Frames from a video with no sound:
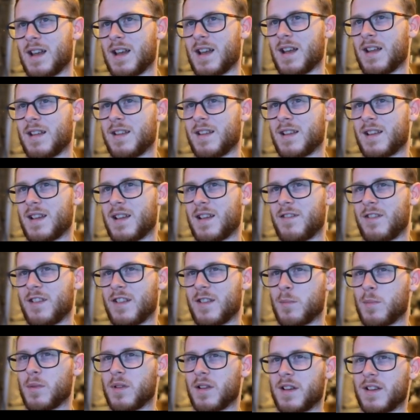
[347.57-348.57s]
And if
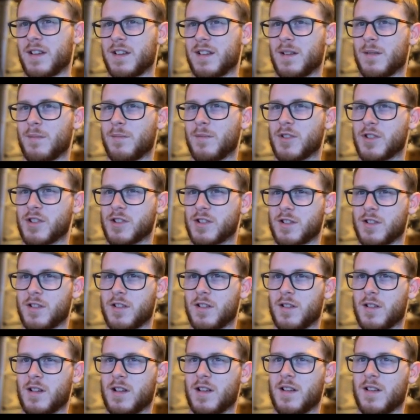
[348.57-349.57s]
it's played, I'm just
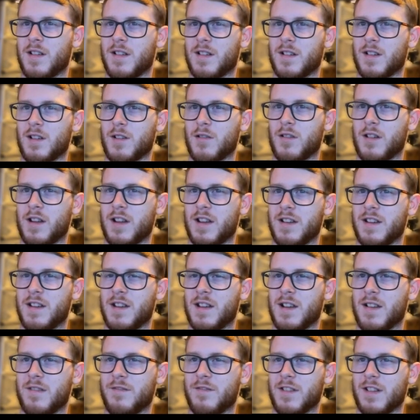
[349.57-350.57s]
going to go ahead
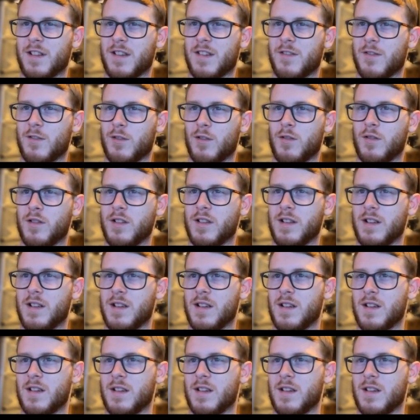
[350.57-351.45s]
and advance forward.